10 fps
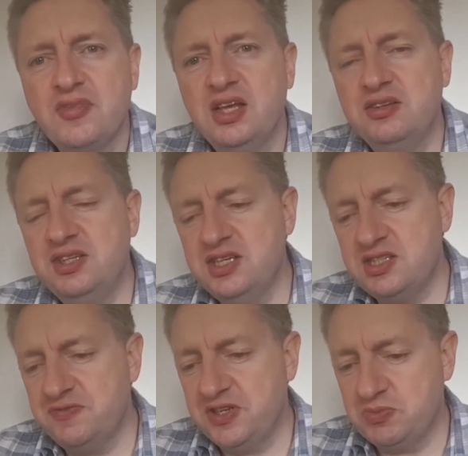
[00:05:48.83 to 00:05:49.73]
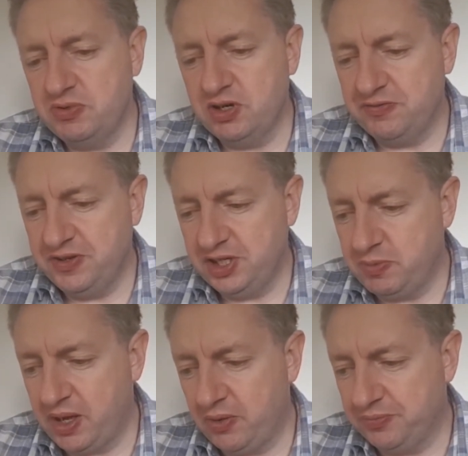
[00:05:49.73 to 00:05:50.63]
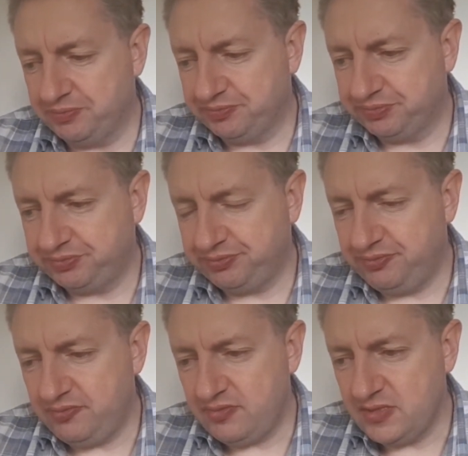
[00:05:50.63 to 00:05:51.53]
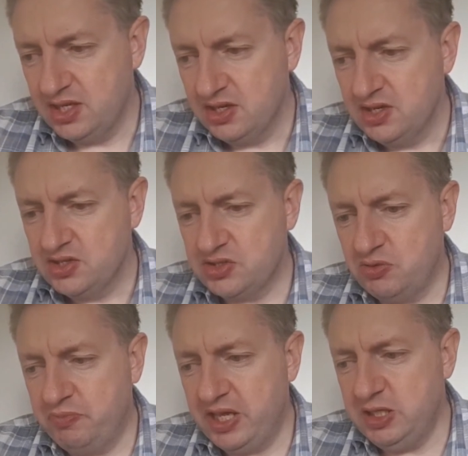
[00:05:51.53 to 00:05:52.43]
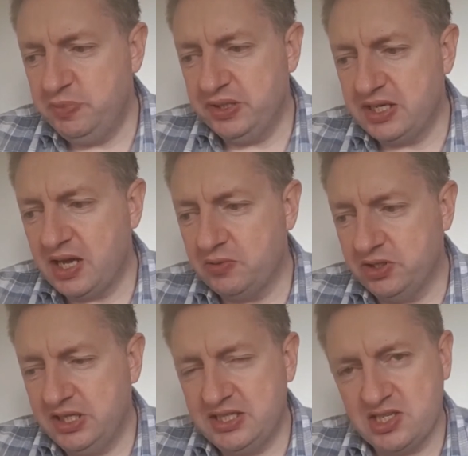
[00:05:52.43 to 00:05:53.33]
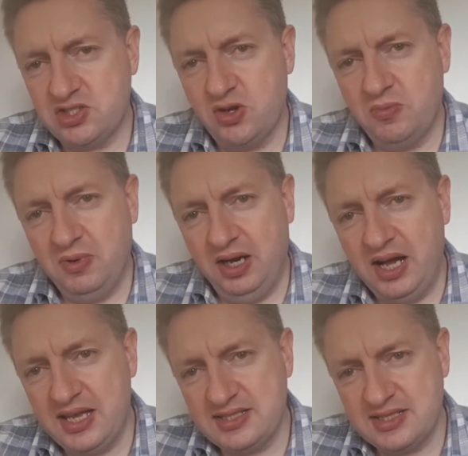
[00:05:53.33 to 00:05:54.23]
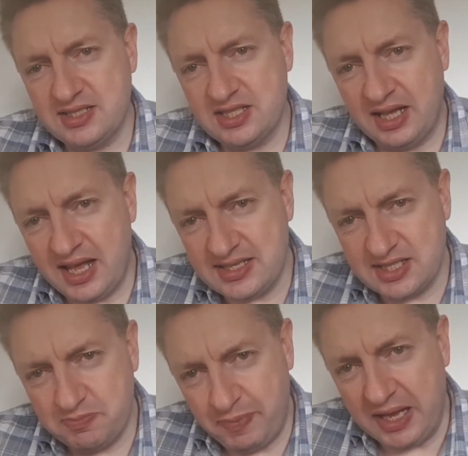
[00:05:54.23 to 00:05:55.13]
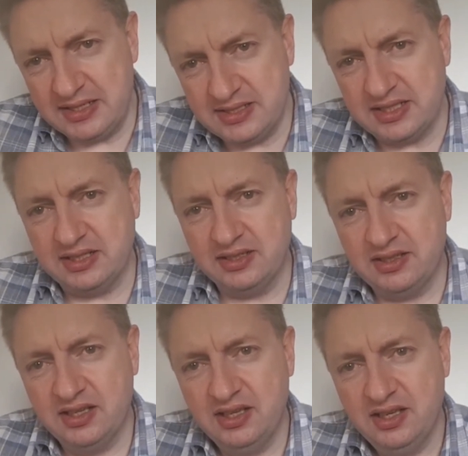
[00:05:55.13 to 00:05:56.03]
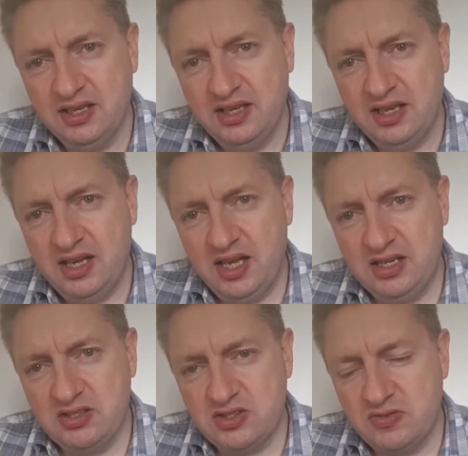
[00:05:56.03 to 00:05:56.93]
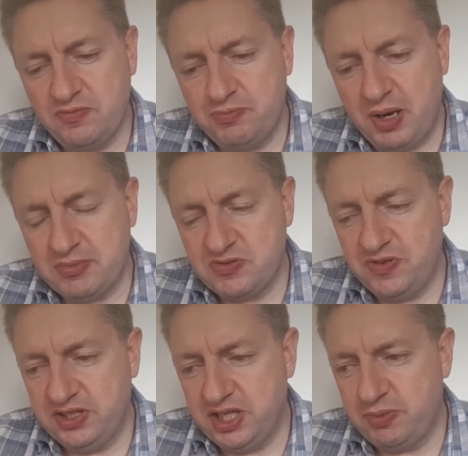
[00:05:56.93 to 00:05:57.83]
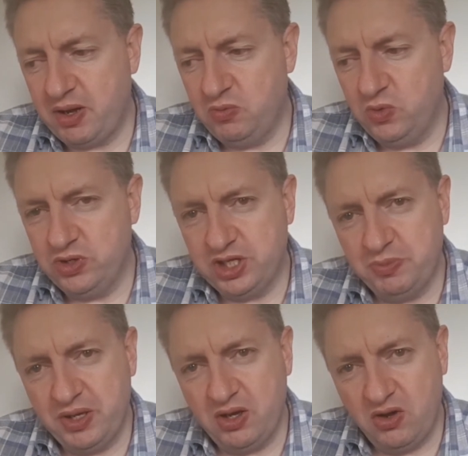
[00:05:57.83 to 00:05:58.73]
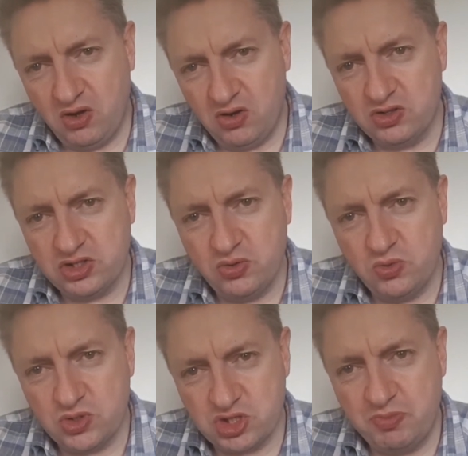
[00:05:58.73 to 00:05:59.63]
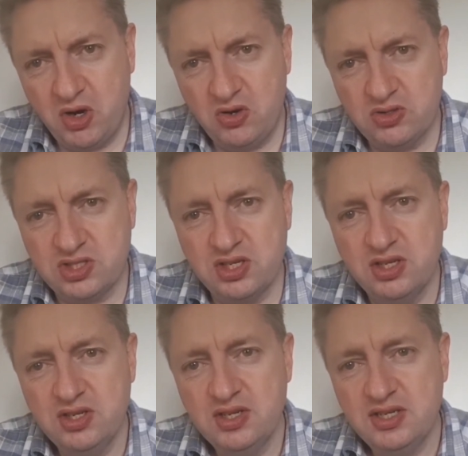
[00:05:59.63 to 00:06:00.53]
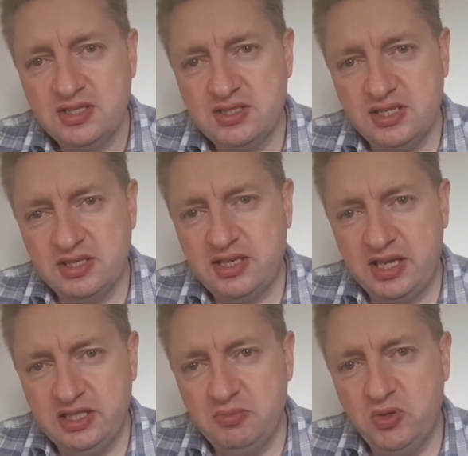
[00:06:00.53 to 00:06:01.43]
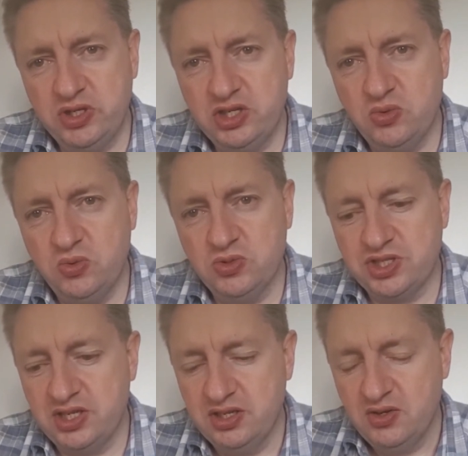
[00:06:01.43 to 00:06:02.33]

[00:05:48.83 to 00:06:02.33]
And these are the things we've got to think about. So maybe now you need to start less spending and perhaps thinking about working a bit harder or smarter to get your money in order,